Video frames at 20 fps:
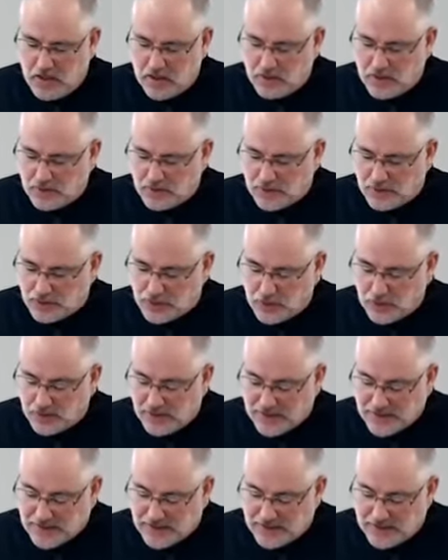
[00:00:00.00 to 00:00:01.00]
The two
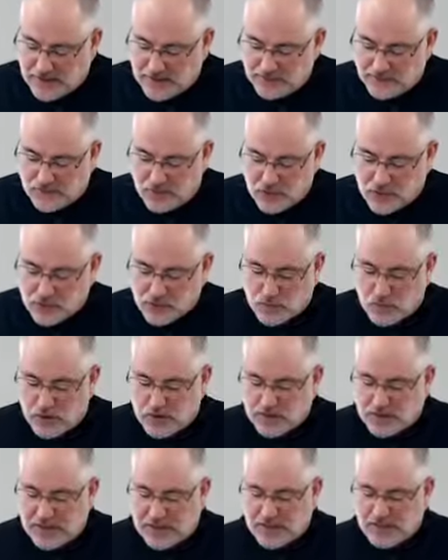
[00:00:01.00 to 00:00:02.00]
things he did, first
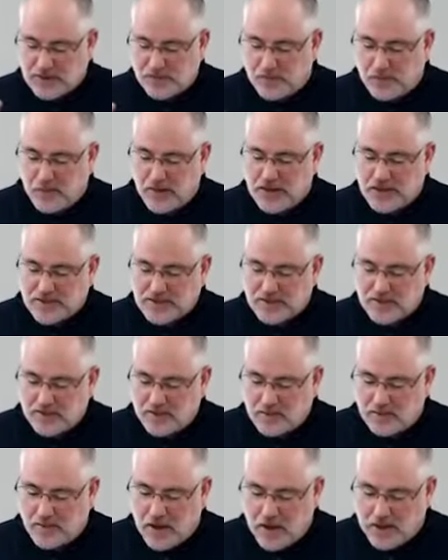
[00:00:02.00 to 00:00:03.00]
was he suppressed
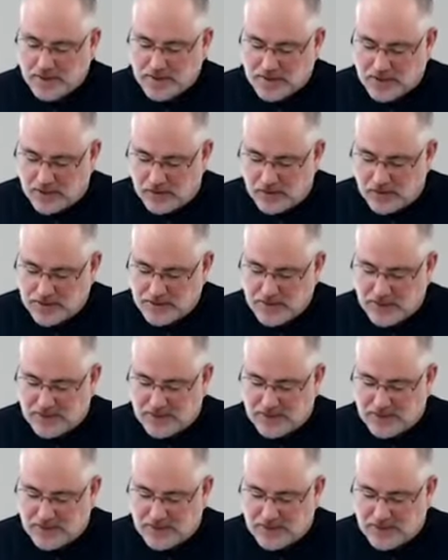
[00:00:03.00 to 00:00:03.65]
the monasteries,